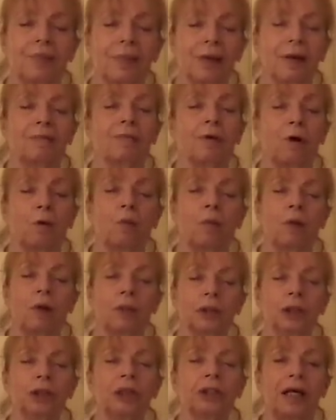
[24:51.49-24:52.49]
I've got
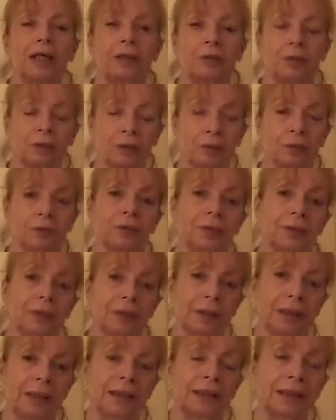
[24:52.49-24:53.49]
one channel,
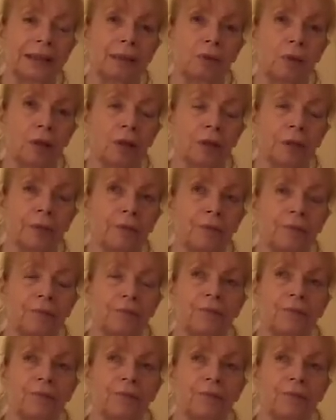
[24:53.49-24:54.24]
this one,